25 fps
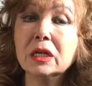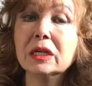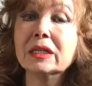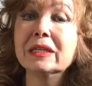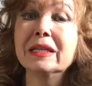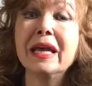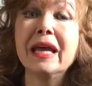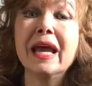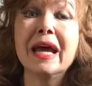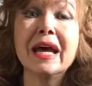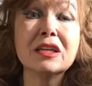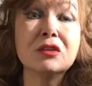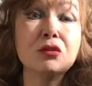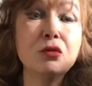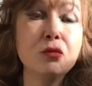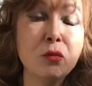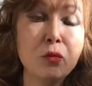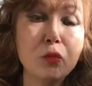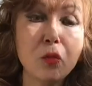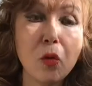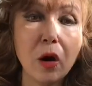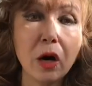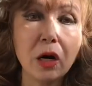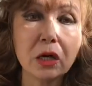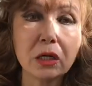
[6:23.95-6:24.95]
They had to
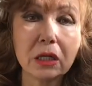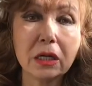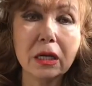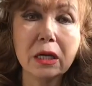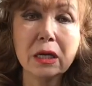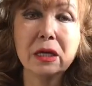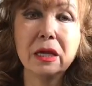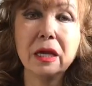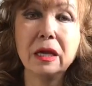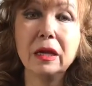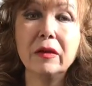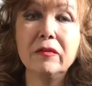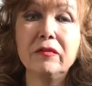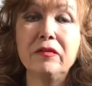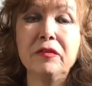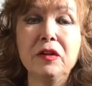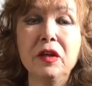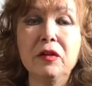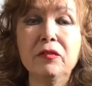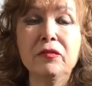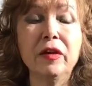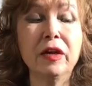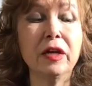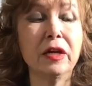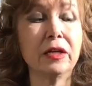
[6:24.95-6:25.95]
walk
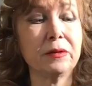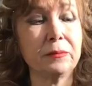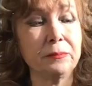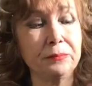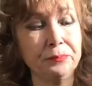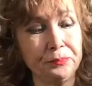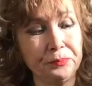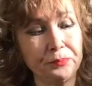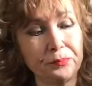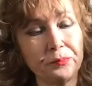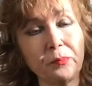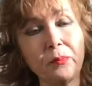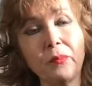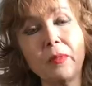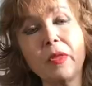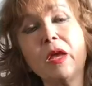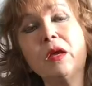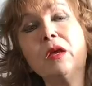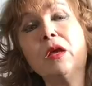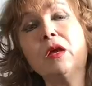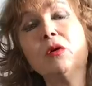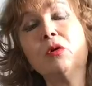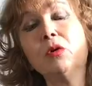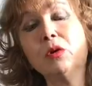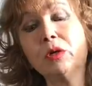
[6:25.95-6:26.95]
everywhere.
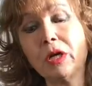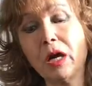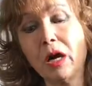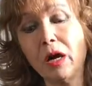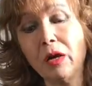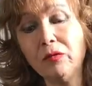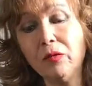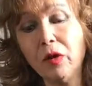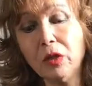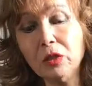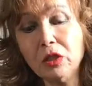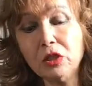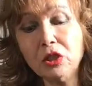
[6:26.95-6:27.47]
Okay, I want to